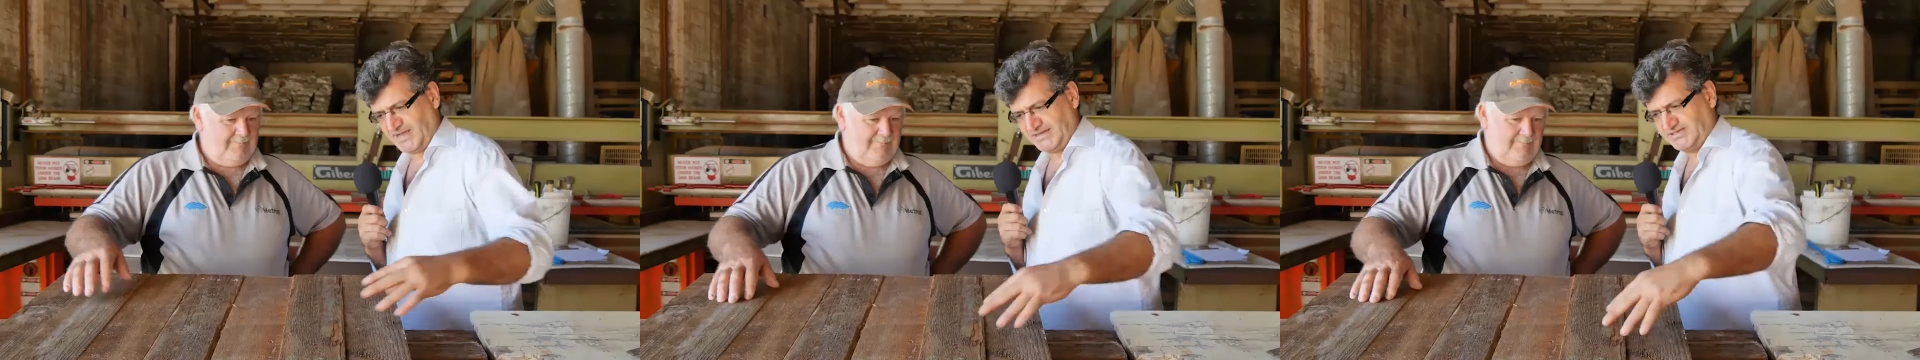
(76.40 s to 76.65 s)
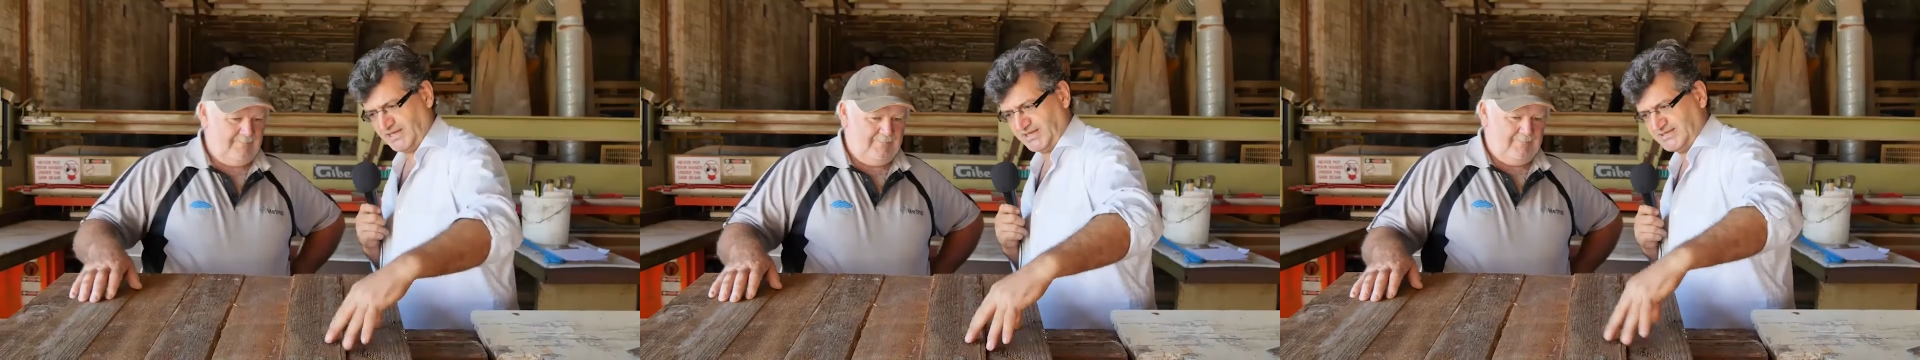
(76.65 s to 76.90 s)

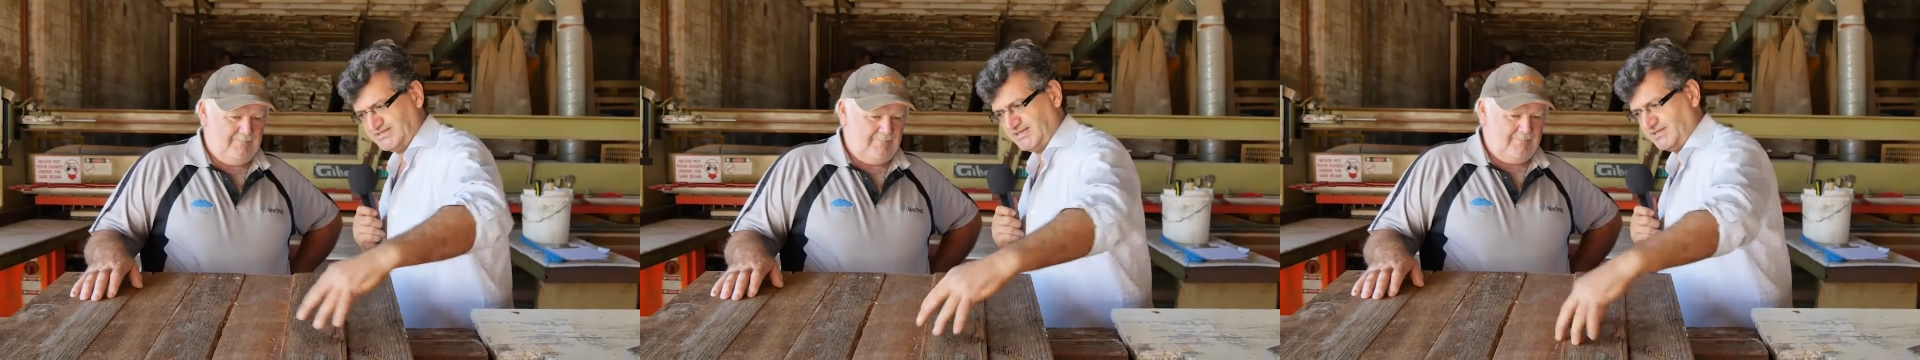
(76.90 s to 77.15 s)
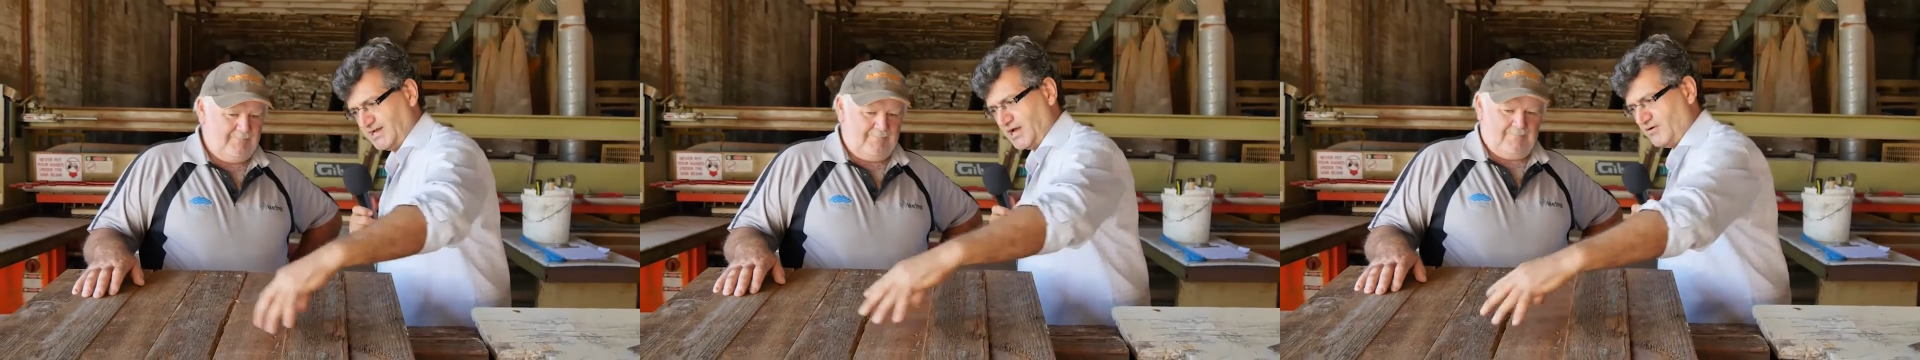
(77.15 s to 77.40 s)
Speaker 1: Actually, I can
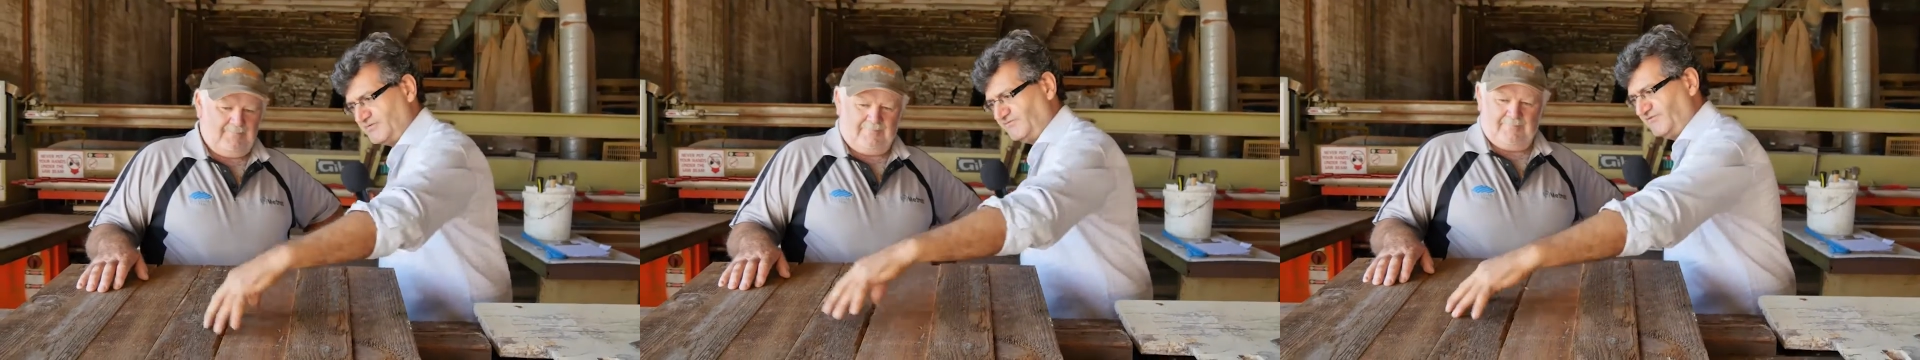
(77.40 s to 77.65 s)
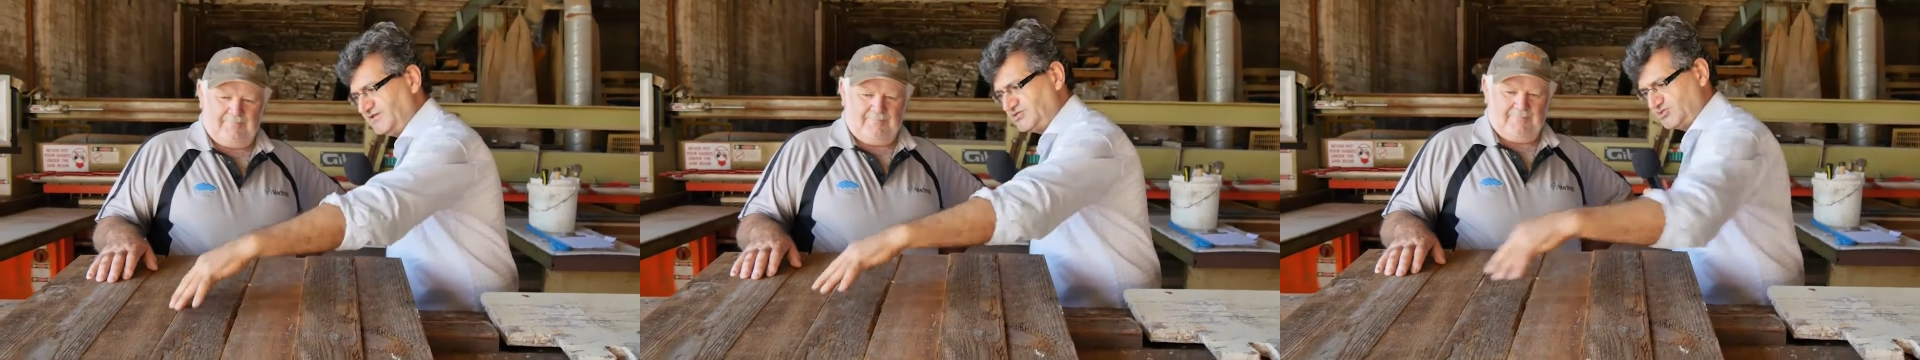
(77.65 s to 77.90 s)
see how it
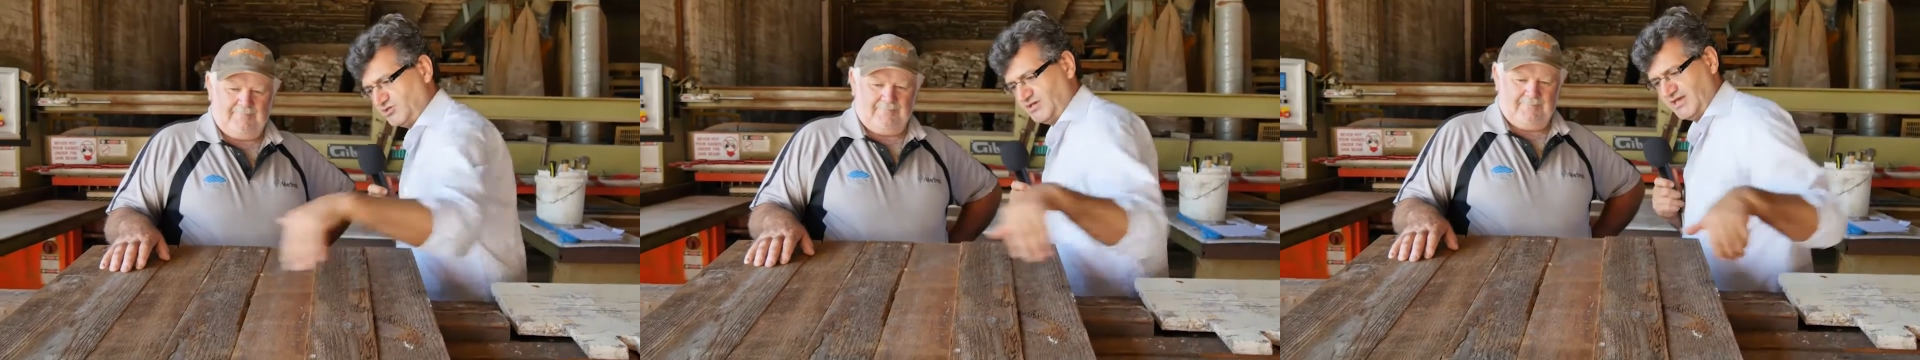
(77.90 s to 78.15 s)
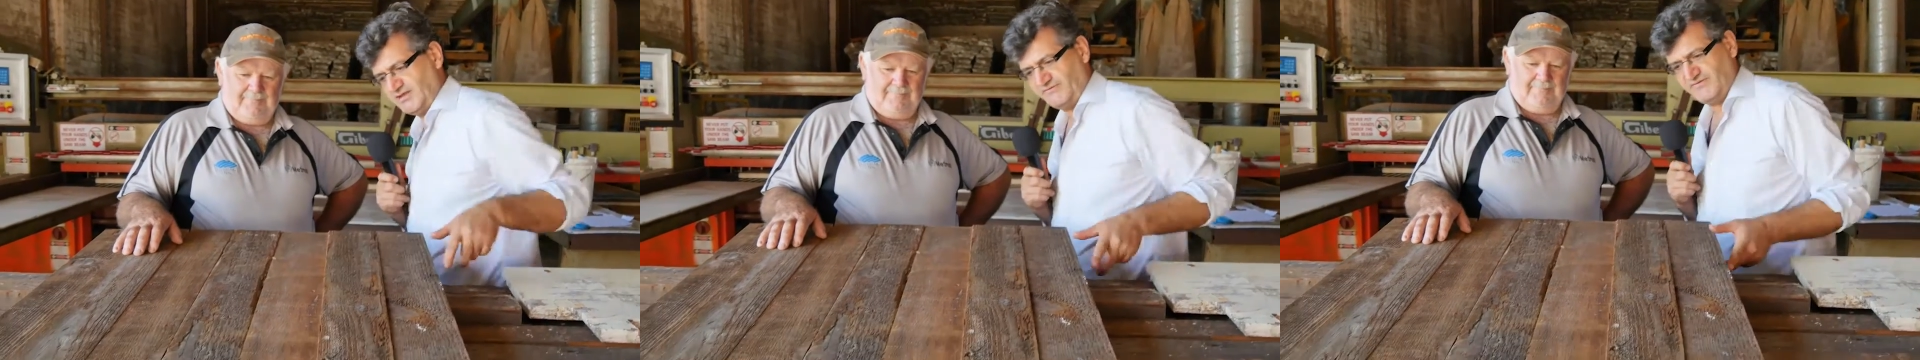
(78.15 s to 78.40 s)
fits
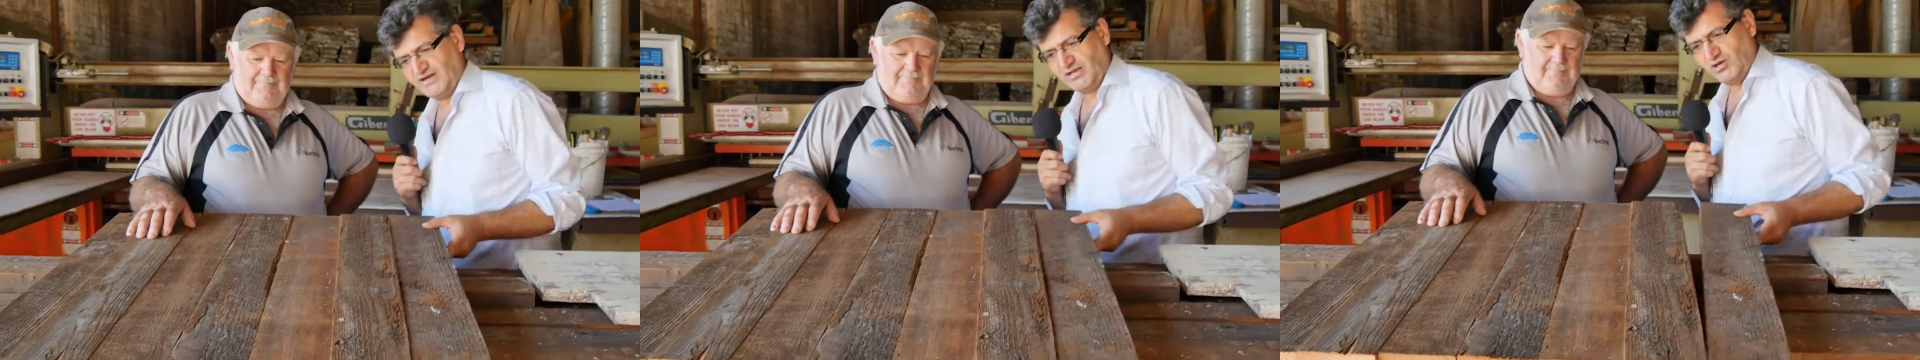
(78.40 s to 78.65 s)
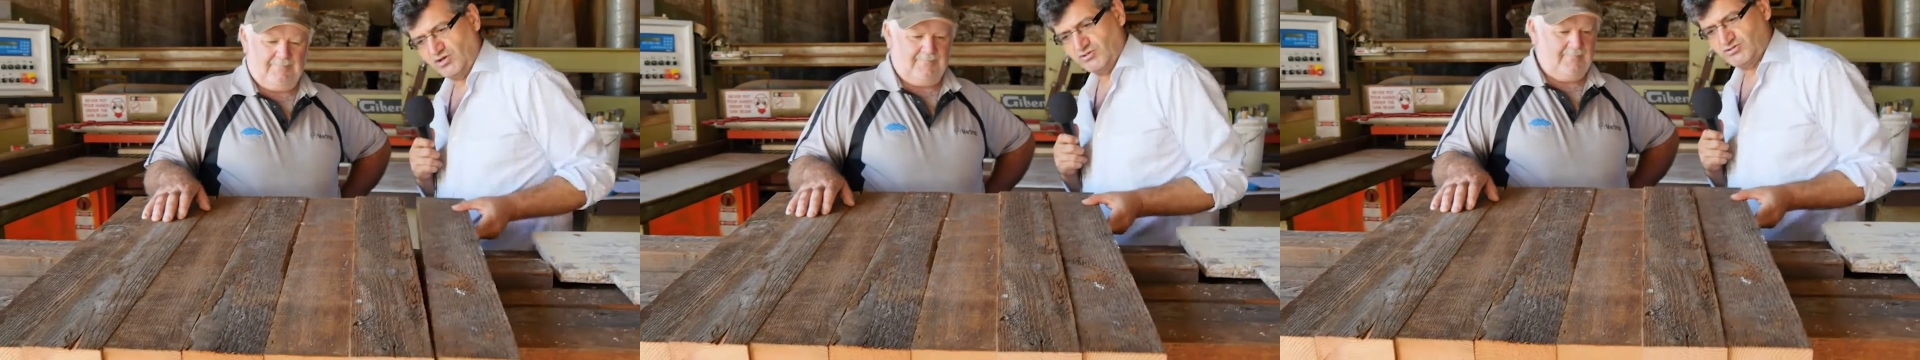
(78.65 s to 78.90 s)
together very
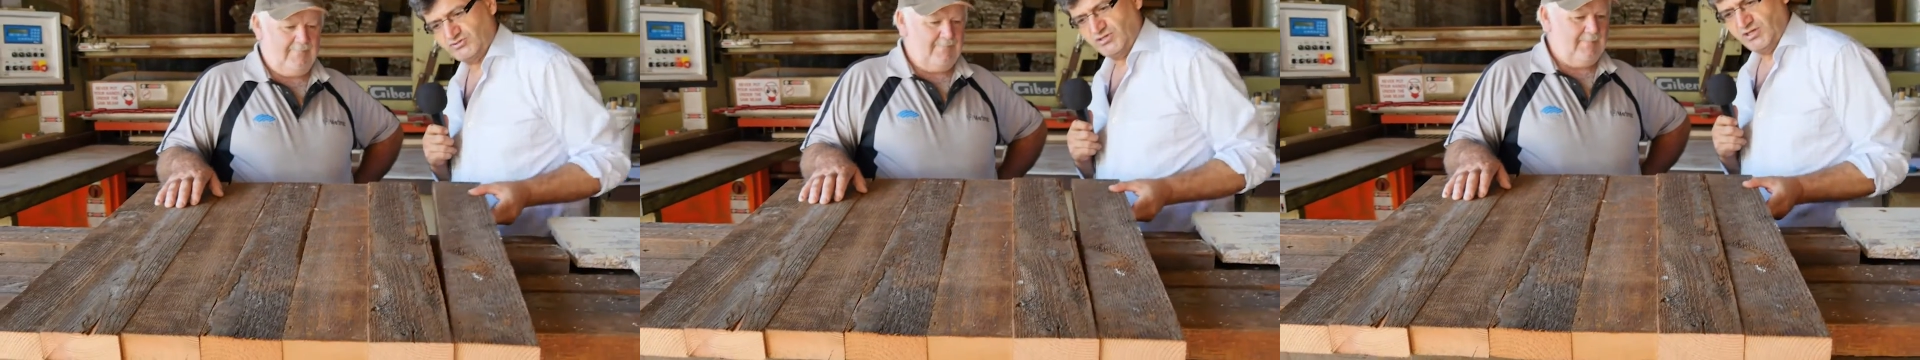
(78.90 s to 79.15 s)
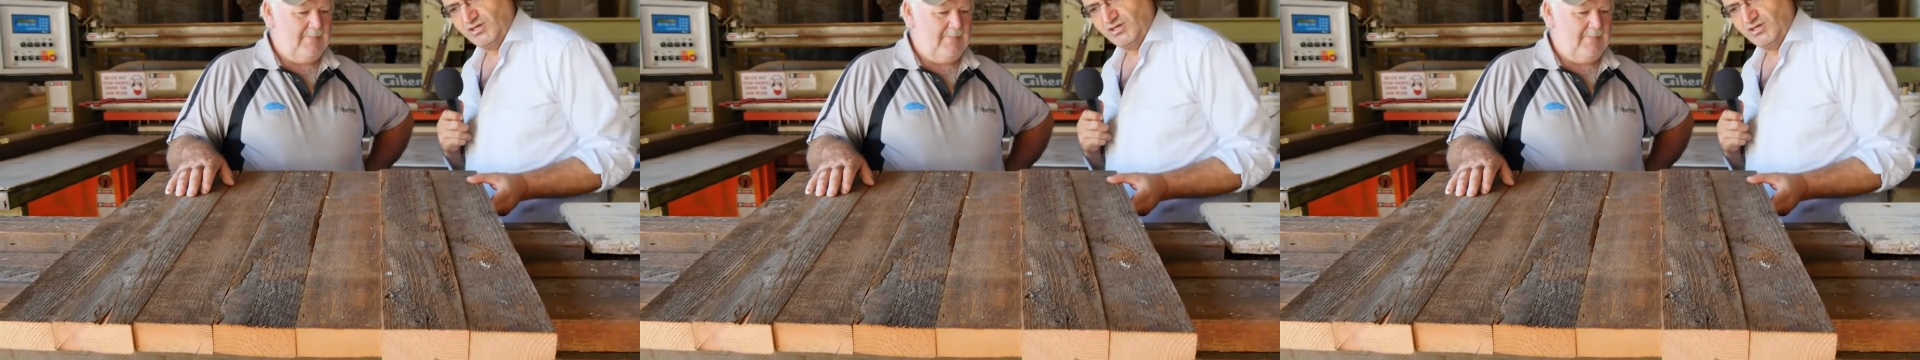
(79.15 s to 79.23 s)
close.